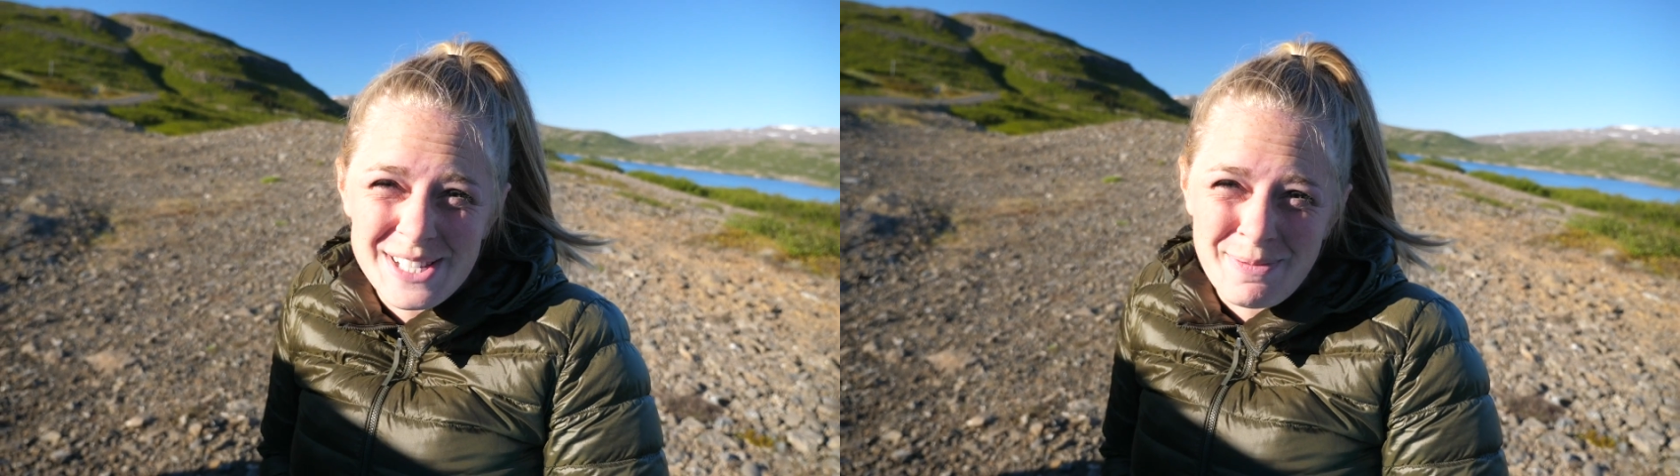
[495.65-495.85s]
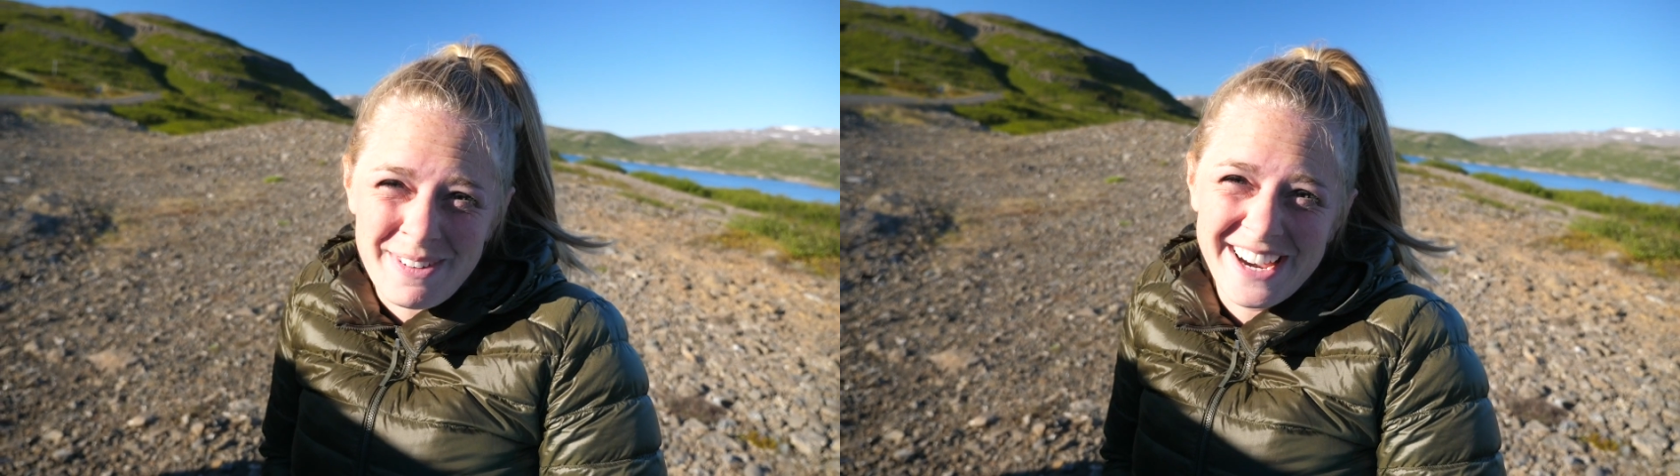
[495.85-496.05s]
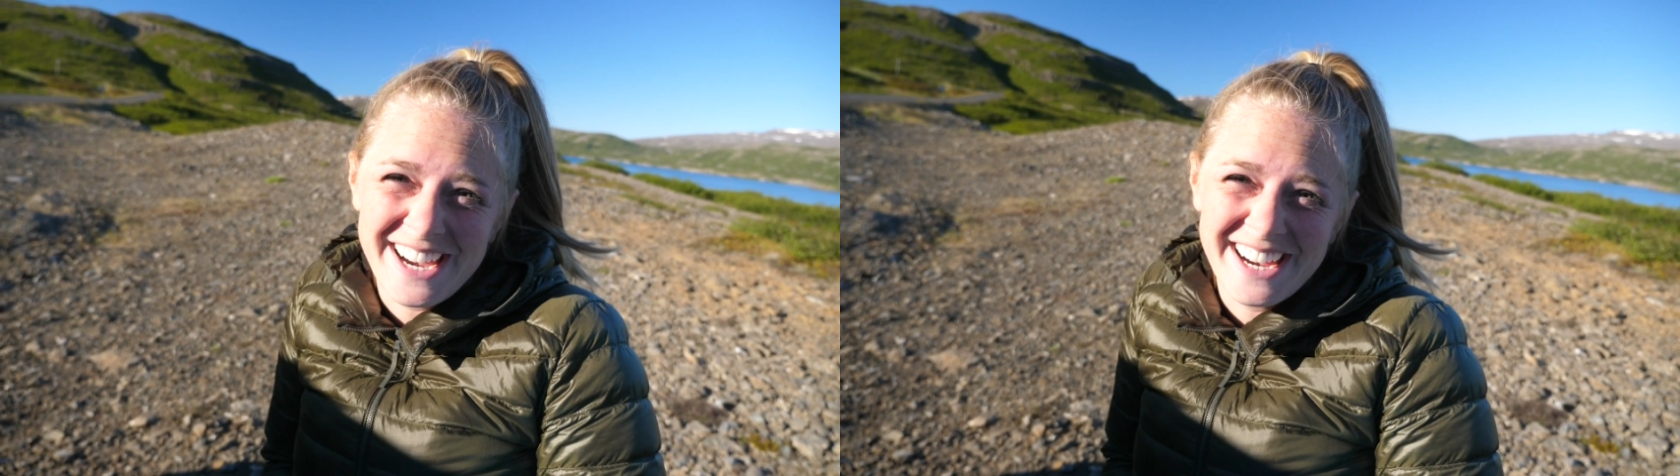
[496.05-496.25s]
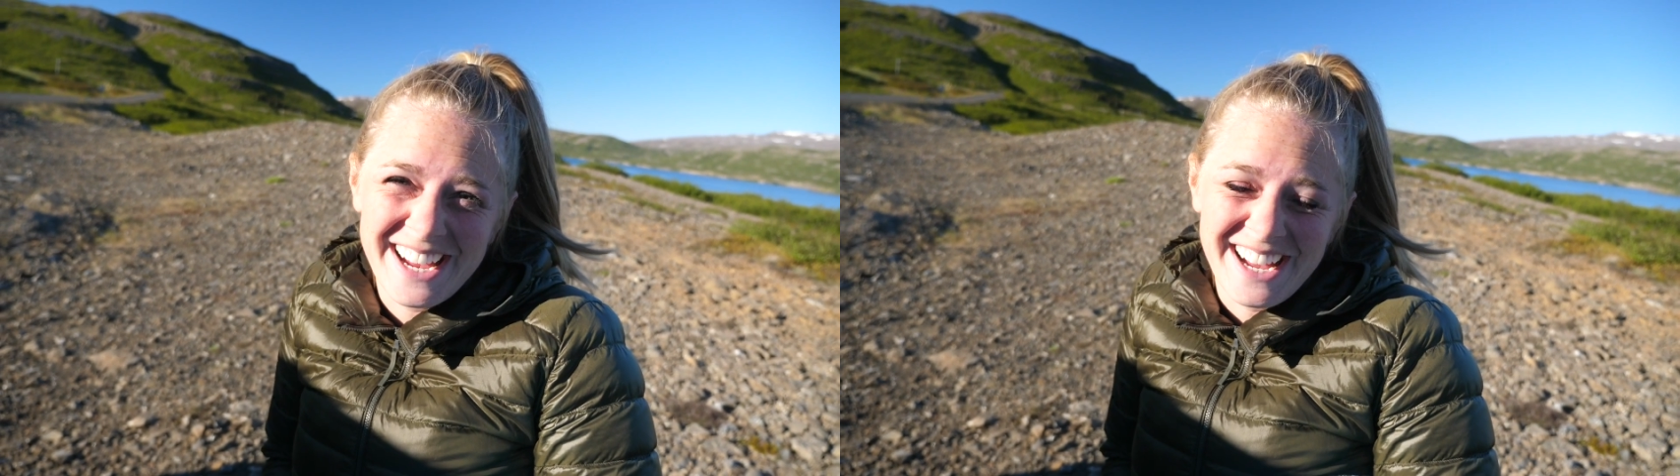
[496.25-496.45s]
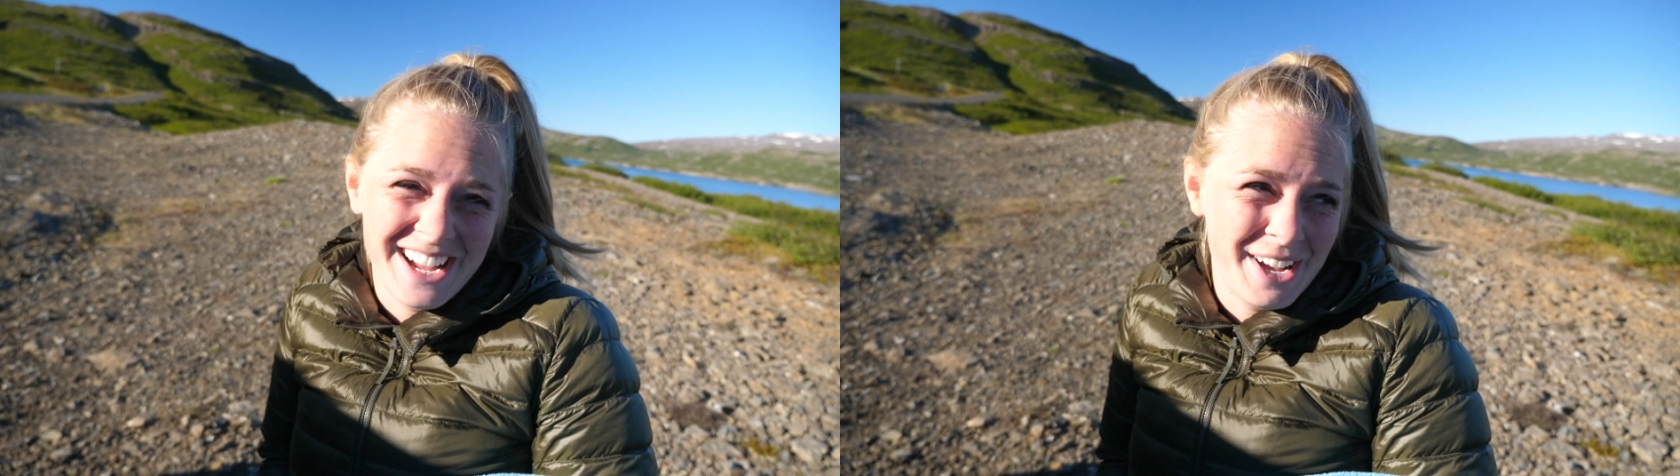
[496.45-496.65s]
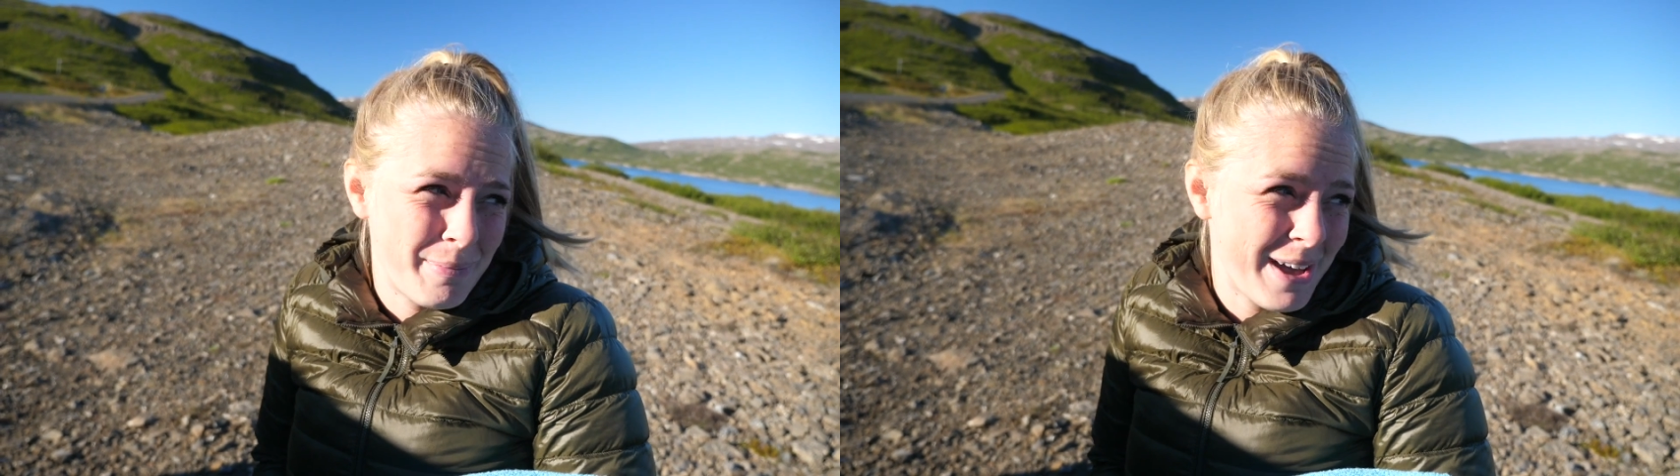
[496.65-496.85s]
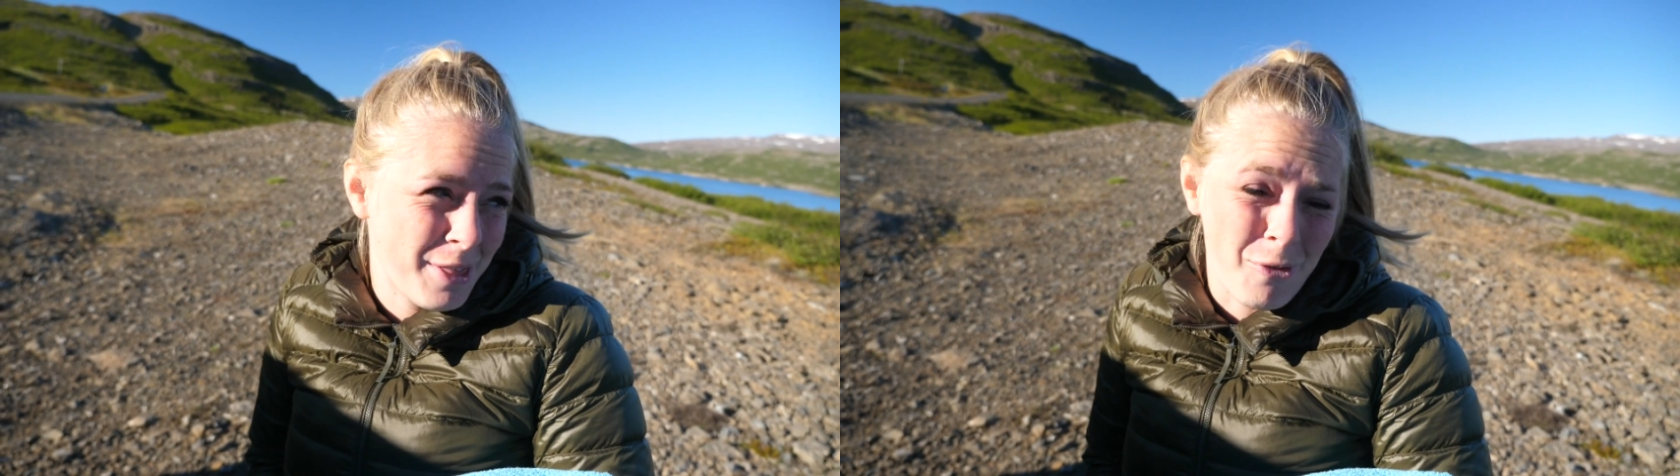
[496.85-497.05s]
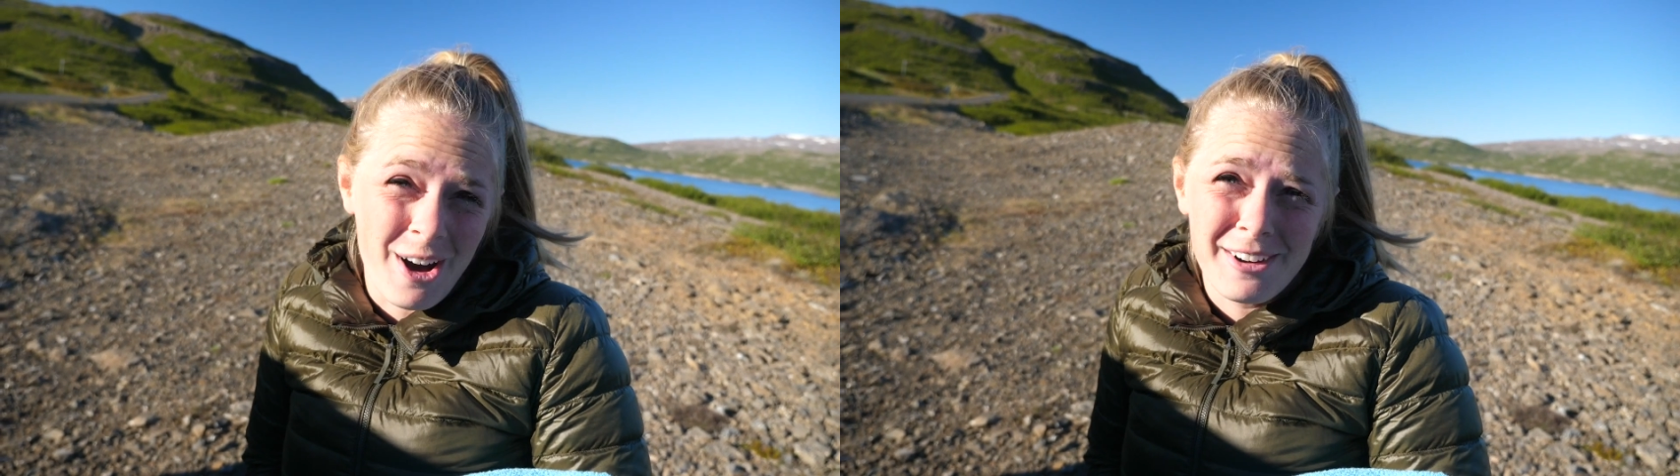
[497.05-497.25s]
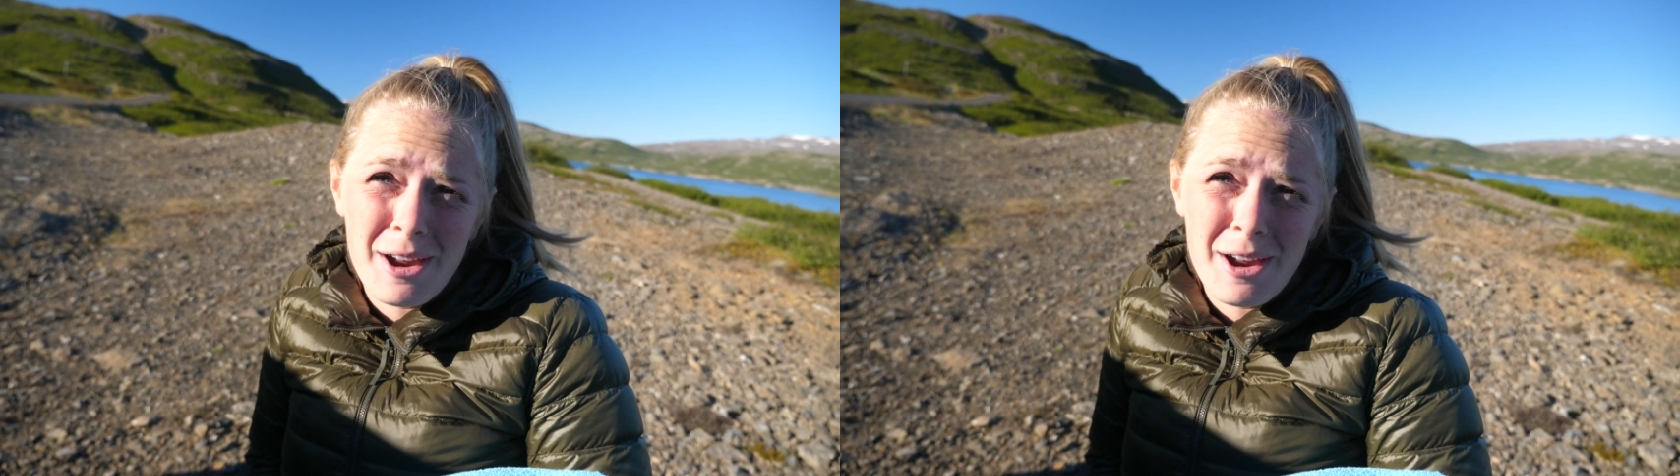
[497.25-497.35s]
spring by the water,